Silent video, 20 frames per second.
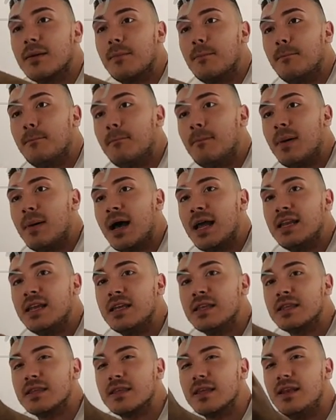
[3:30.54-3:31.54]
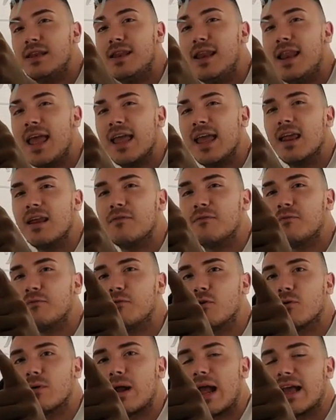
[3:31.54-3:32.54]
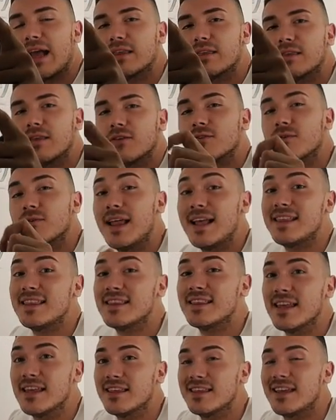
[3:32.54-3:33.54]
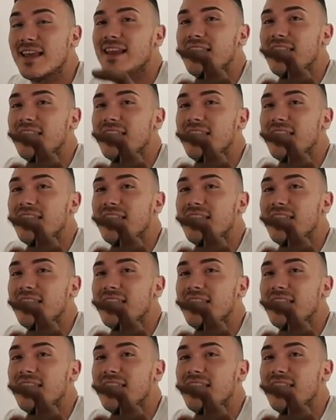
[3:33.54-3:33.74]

minus negative 4x. So that's like saying